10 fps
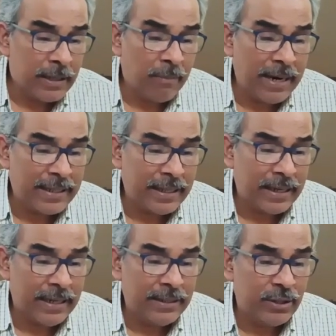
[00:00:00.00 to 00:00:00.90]
the matter
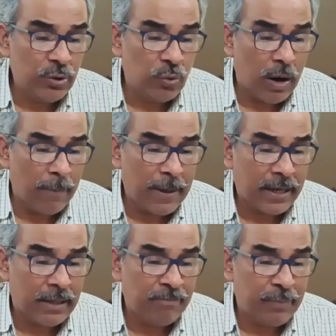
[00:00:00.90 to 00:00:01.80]
and drew up a
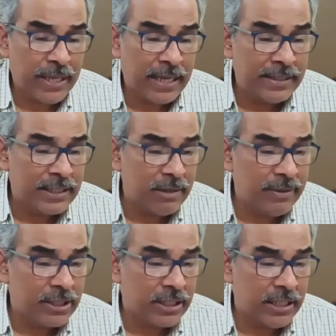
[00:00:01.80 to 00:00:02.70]

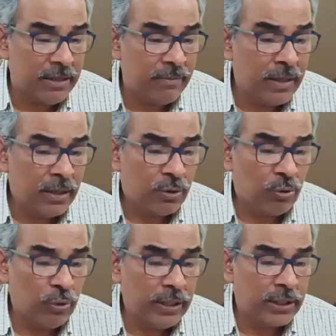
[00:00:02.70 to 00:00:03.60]
comprehensive scheme
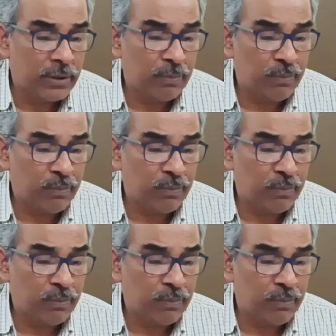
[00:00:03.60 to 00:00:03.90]
through its